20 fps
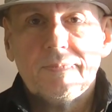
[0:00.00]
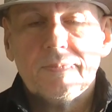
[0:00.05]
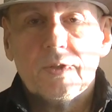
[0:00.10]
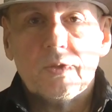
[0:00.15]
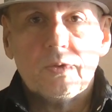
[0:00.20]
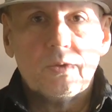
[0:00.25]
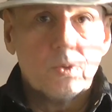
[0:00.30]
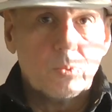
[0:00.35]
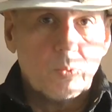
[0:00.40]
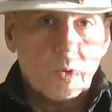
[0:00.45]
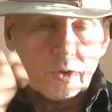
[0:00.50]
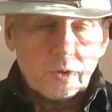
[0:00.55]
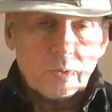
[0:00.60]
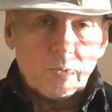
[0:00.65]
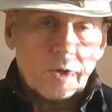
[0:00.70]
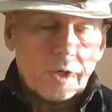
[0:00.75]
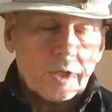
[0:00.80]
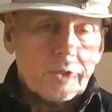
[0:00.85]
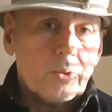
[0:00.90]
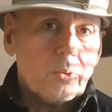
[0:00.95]
So what you
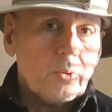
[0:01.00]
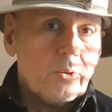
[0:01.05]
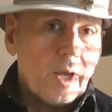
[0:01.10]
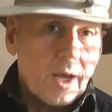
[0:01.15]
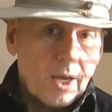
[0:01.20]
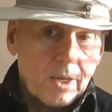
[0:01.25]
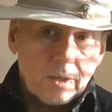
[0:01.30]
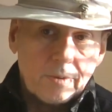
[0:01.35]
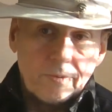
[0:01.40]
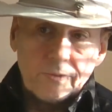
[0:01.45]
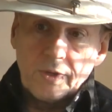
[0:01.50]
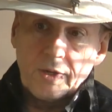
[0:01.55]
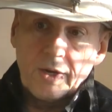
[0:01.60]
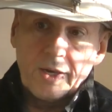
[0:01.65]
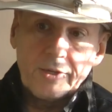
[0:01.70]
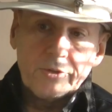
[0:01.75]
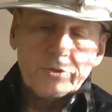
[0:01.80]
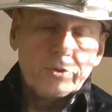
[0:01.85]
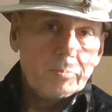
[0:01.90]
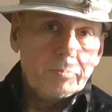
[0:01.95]
want to do then, if their
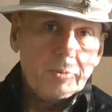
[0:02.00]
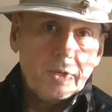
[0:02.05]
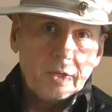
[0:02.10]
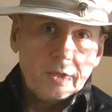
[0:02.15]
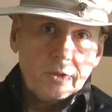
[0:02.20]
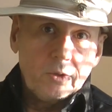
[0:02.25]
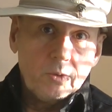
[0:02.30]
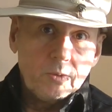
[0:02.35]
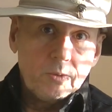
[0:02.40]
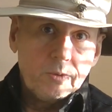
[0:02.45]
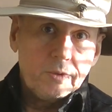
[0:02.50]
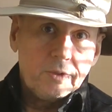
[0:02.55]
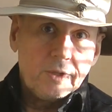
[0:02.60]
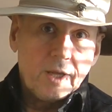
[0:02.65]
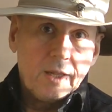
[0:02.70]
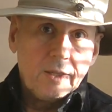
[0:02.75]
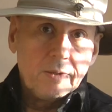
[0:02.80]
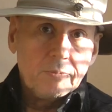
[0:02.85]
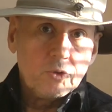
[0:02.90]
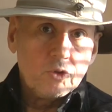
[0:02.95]
letters are big, you
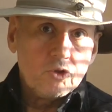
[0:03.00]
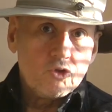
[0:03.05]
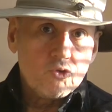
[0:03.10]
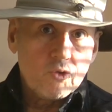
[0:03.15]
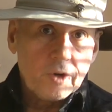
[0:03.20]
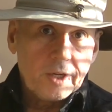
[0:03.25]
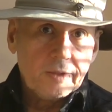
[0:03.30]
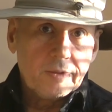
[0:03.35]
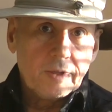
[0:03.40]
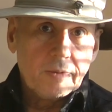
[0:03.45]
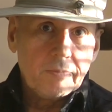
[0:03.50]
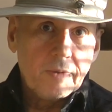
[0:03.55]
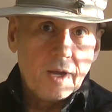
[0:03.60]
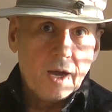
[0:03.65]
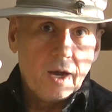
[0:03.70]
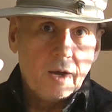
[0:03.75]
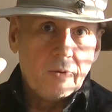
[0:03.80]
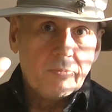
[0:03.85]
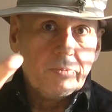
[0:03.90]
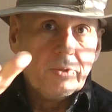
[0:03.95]
tell them to shrink them
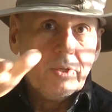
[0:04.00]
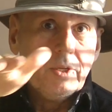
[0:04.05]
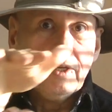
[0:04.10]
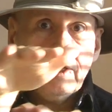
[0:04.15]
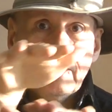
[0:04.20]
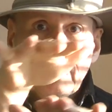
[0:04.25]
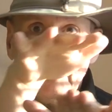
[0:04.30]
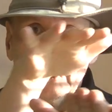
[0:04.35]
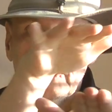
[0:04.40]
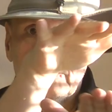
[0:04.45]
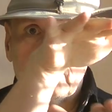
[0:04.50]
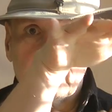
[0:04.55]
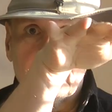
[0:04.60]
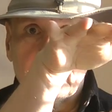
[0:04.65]
down so